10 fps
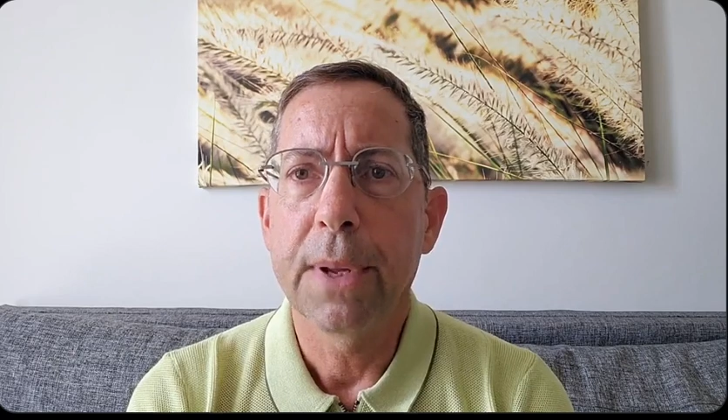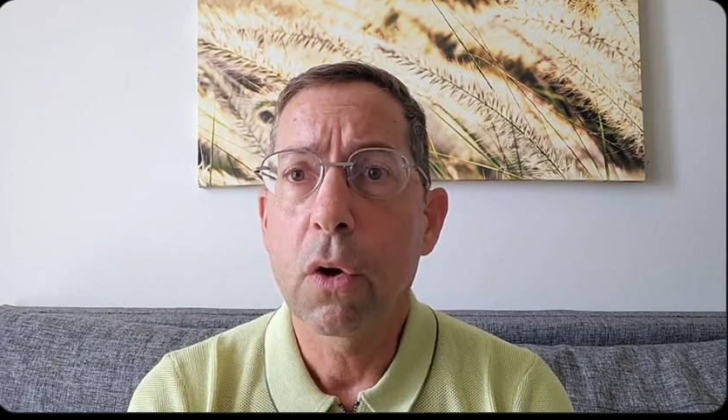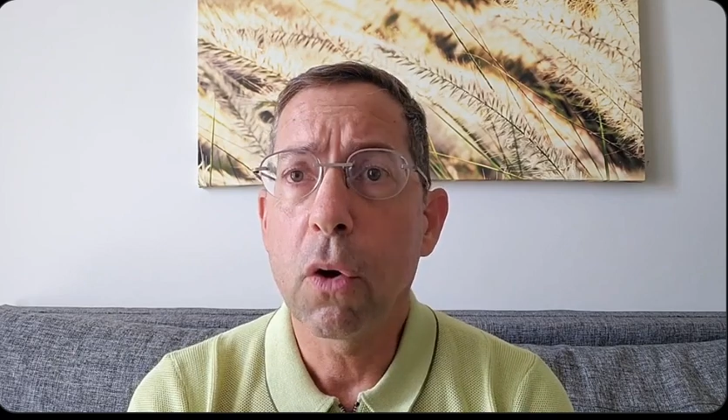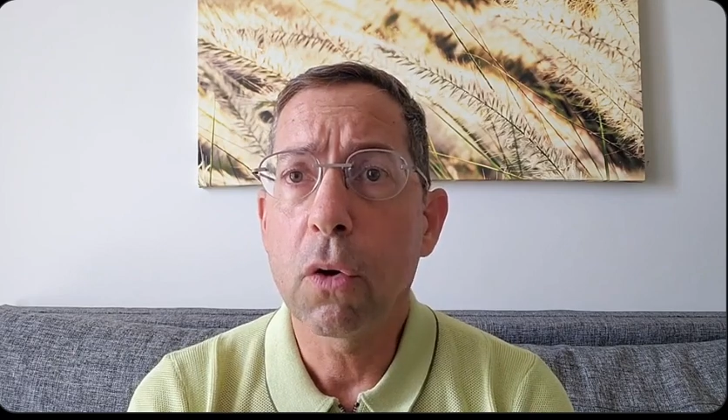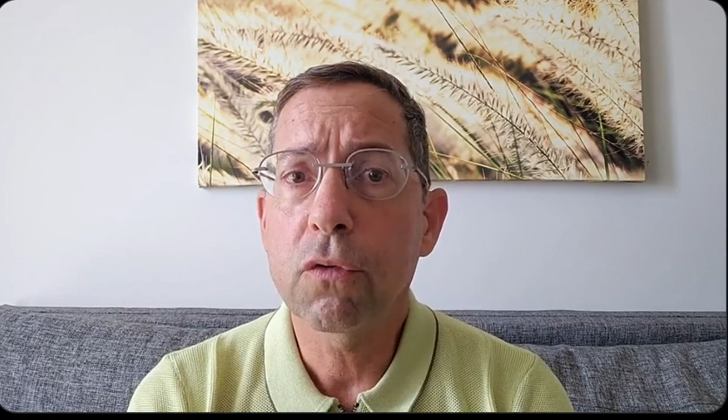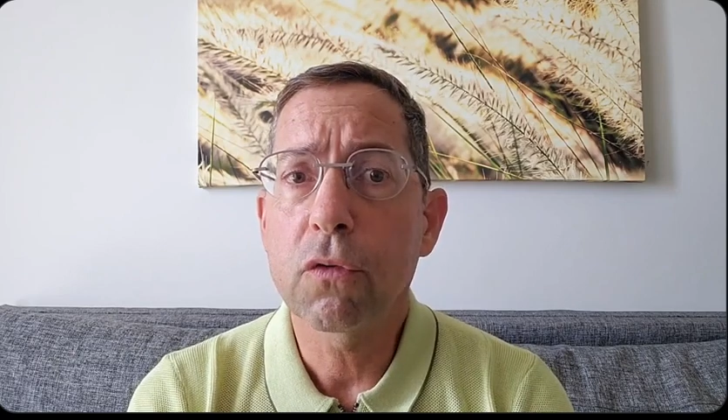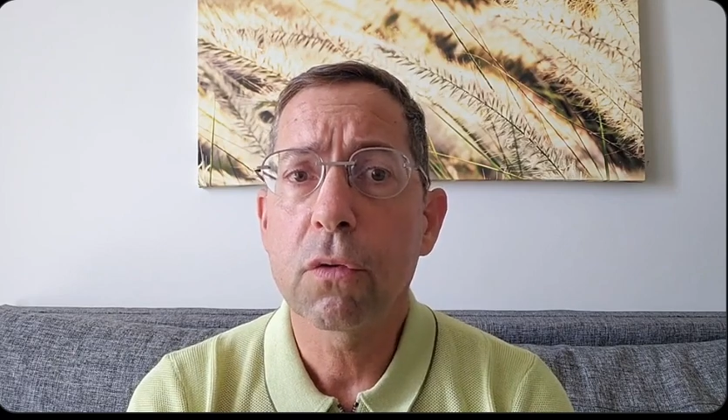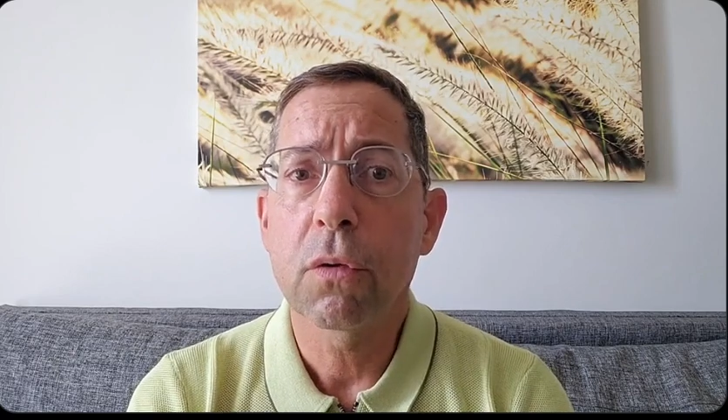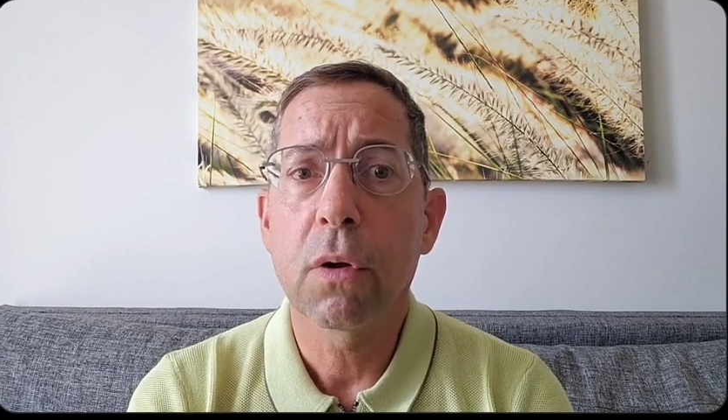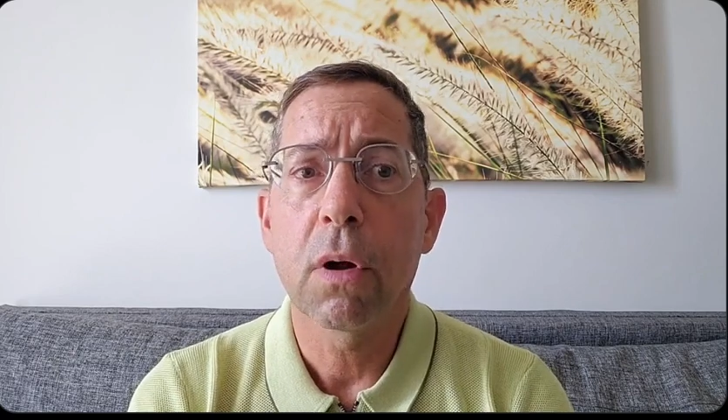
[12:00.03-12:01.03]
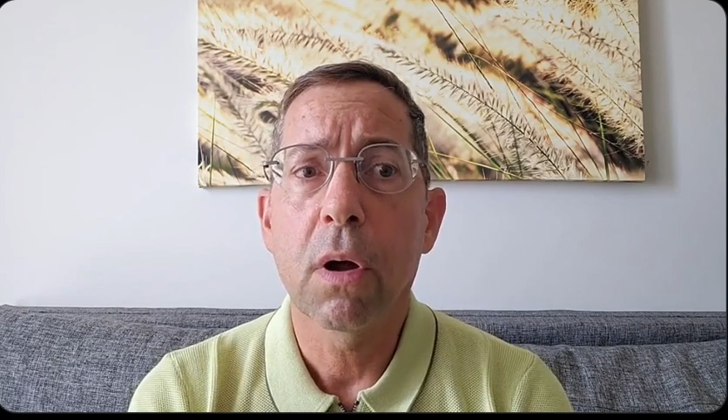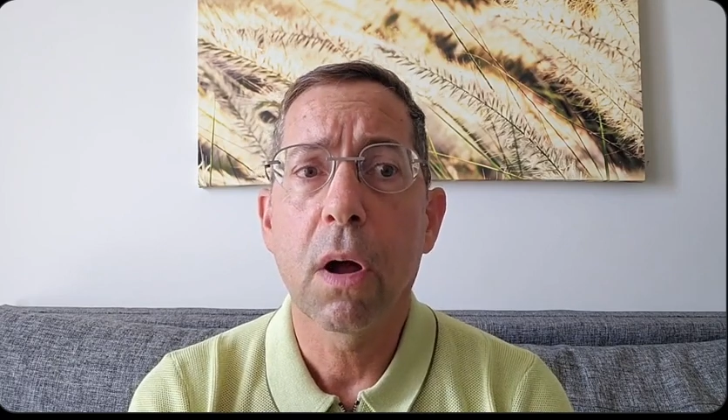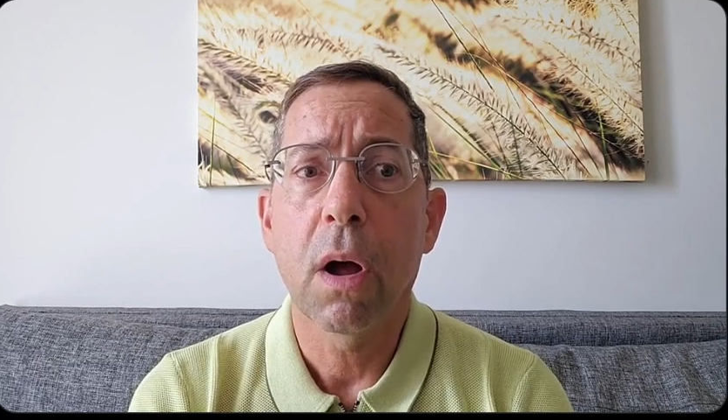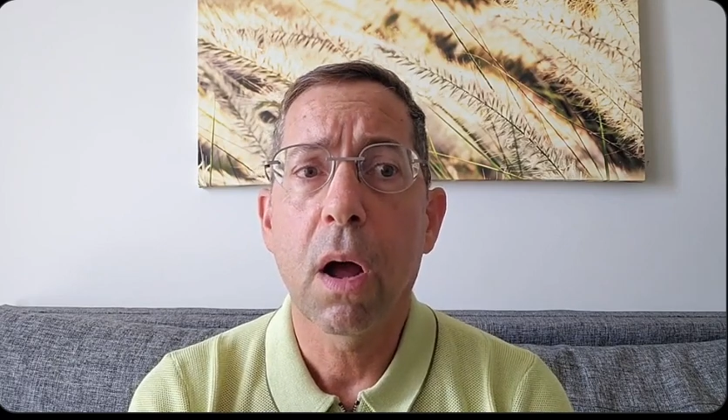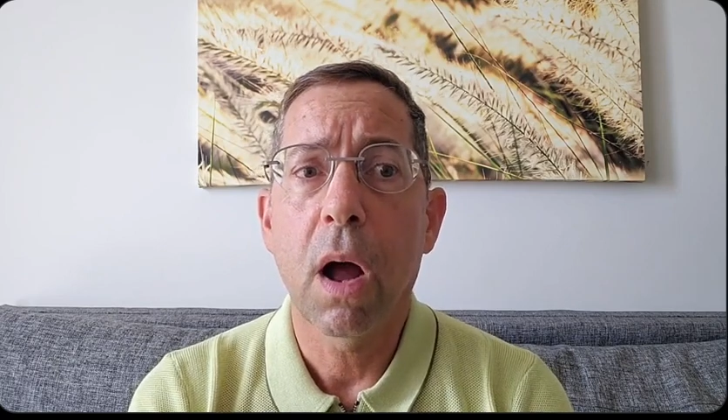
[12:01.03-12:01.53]
Because
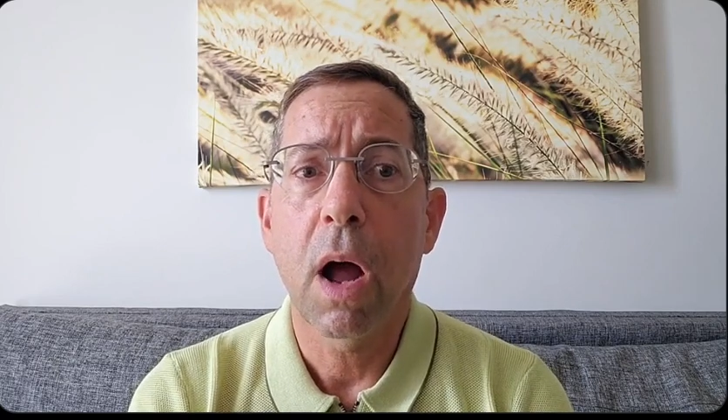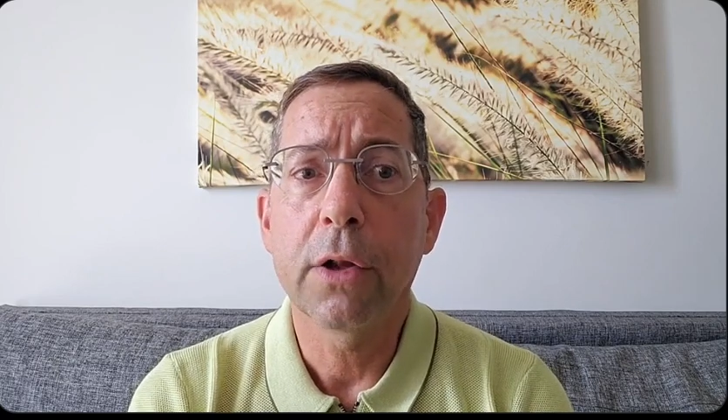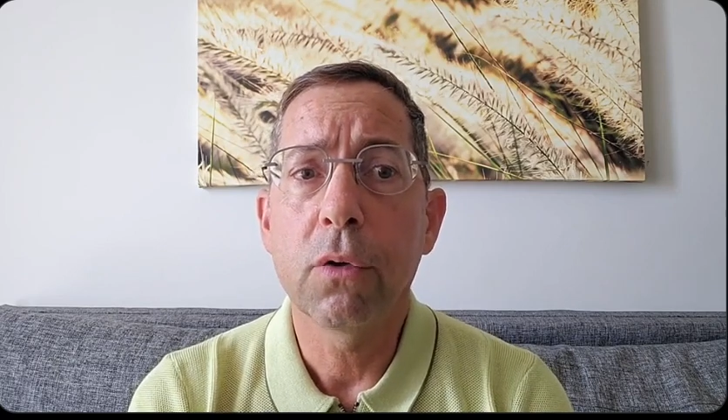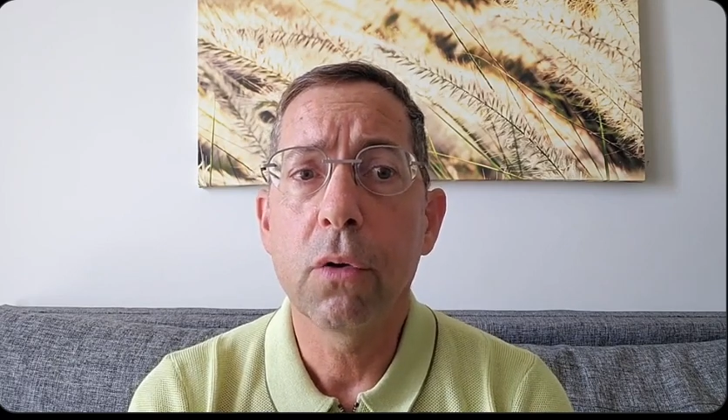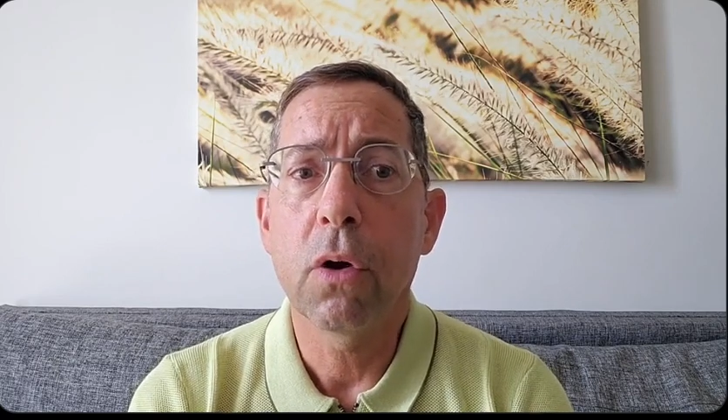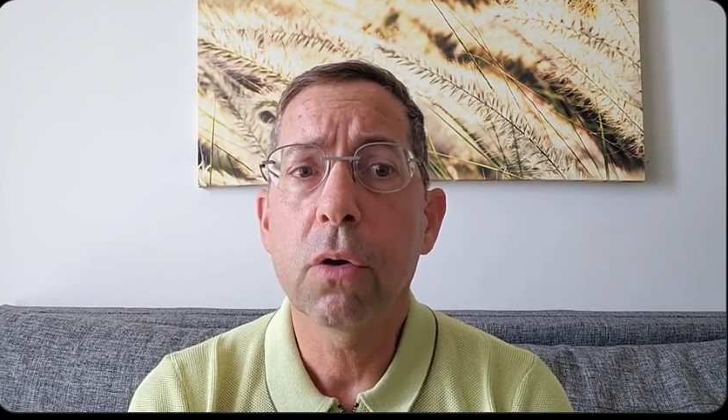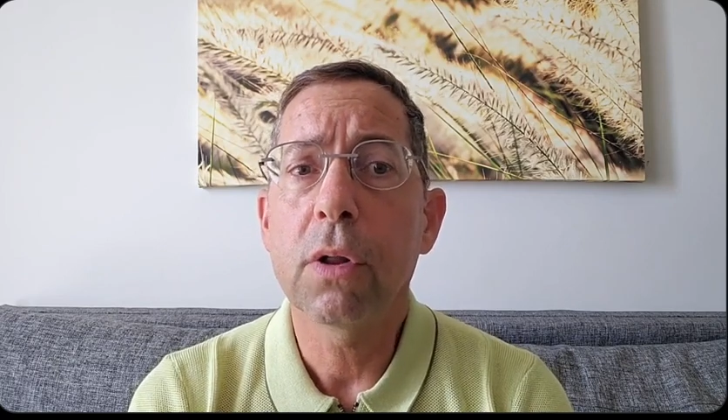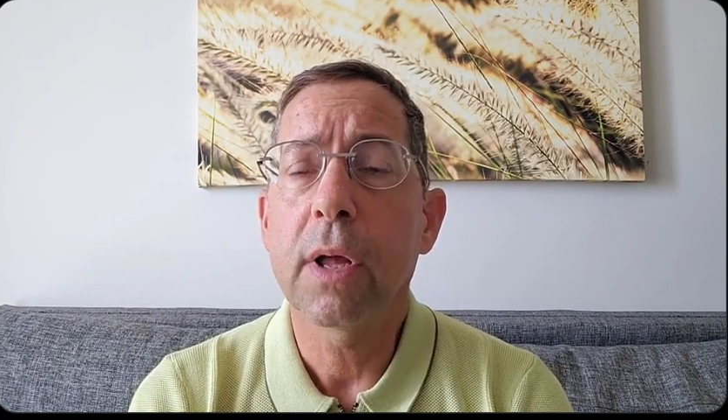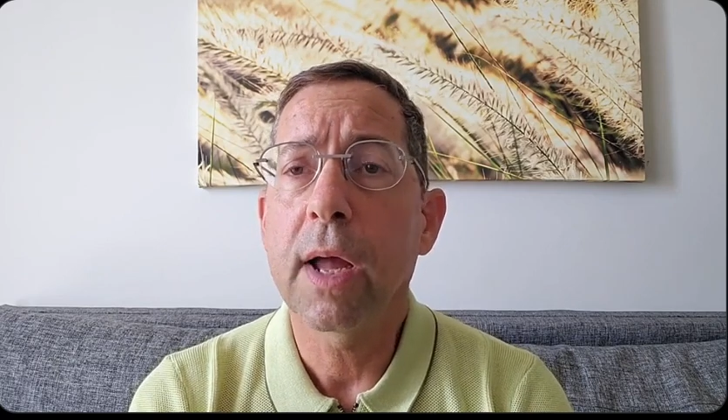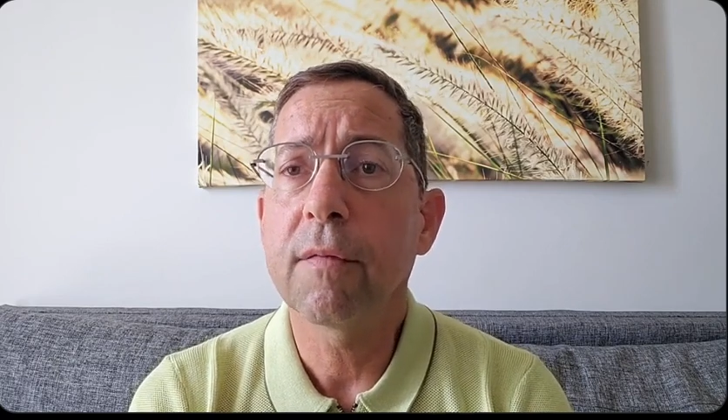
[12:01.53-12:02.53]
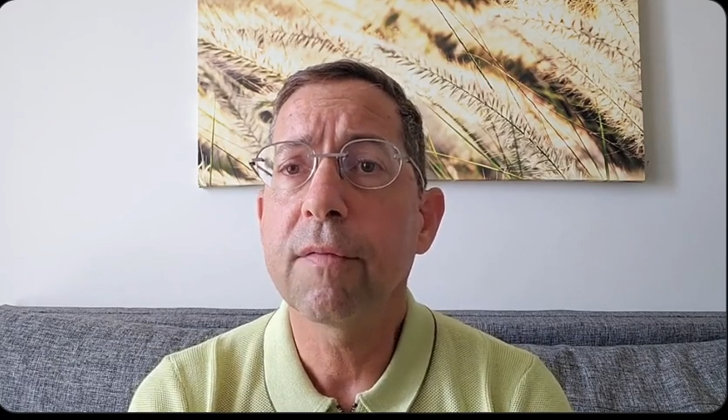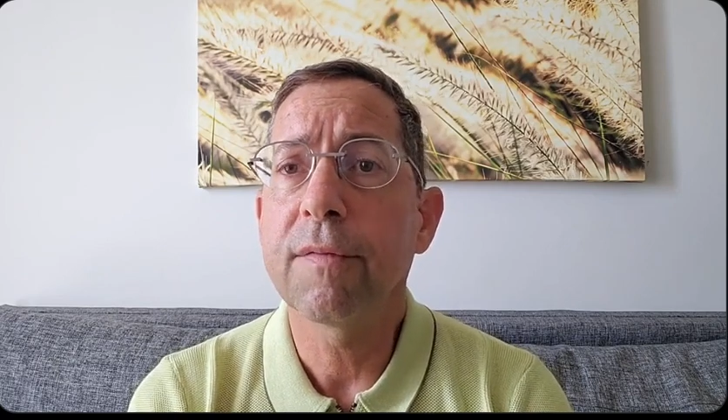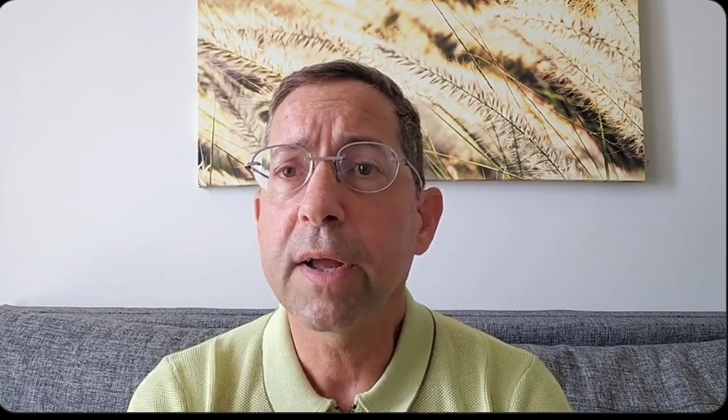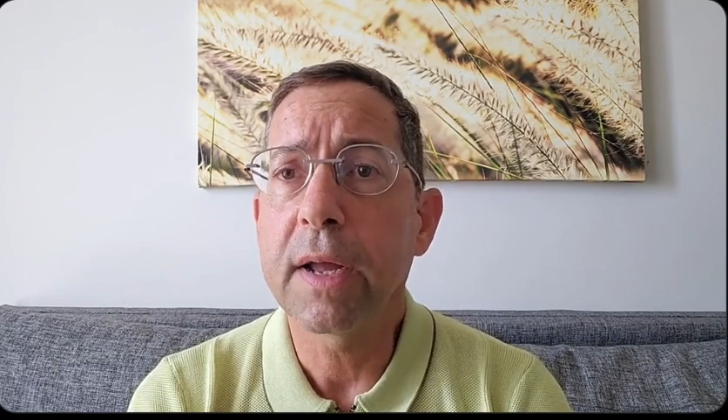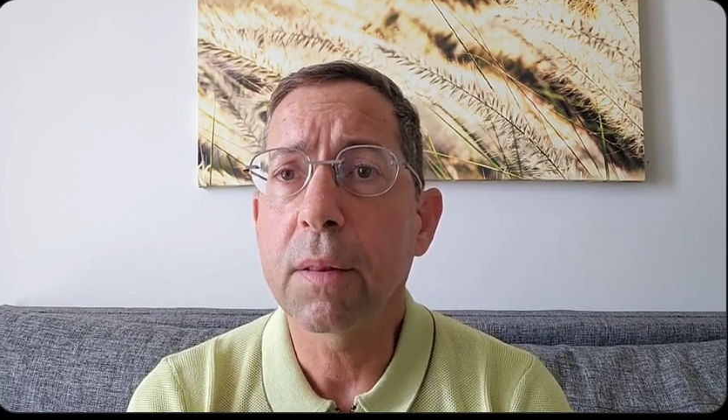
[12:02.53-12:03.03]
I do not
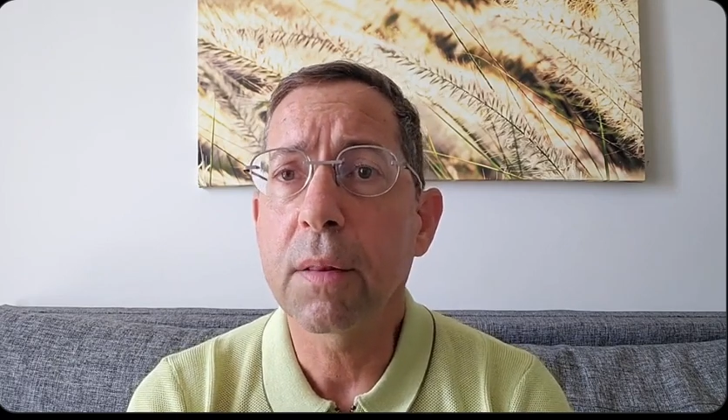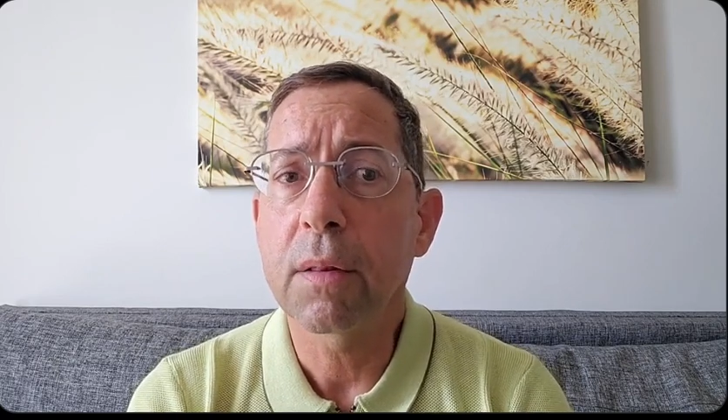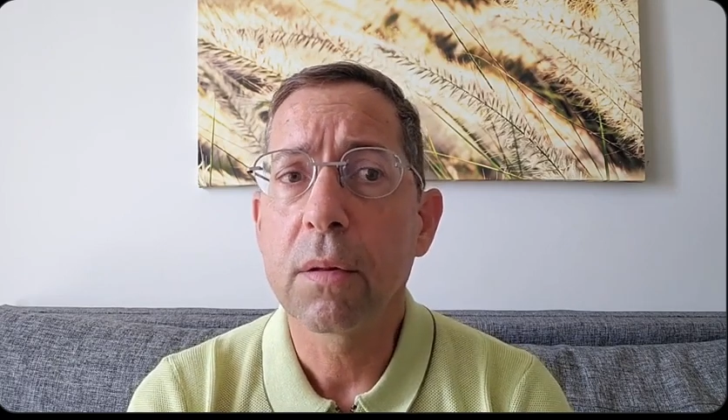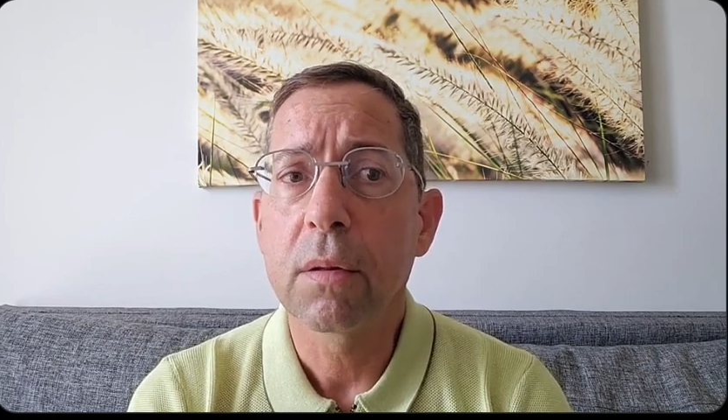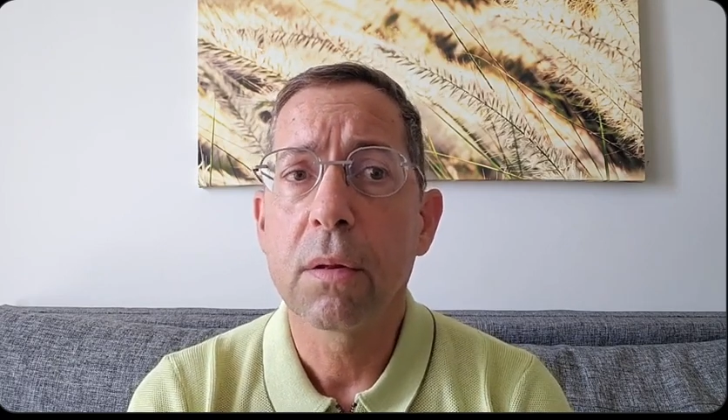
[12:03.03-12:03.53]
have faith